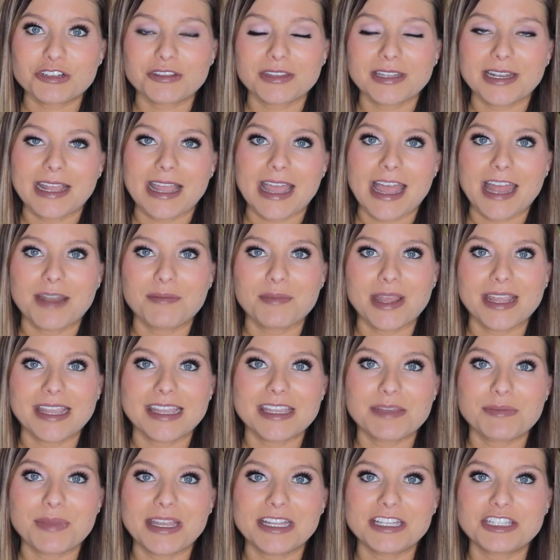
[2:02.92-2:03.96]
sure that I had my
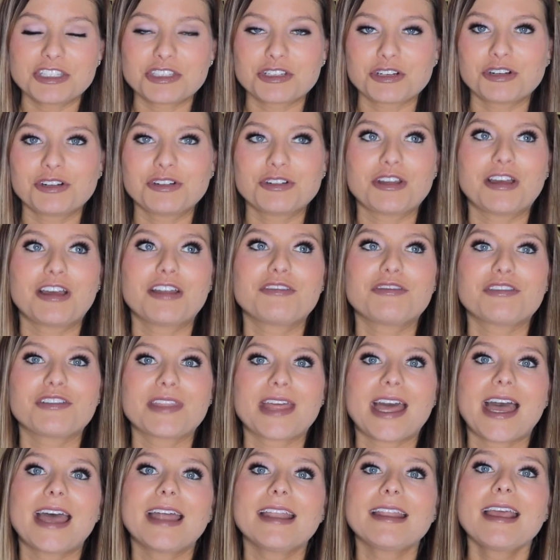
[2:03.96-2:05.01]
Ebates turned on for
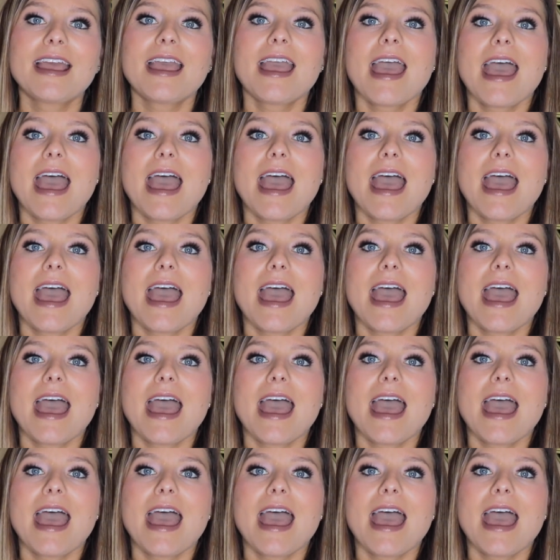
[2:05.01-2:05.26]
that.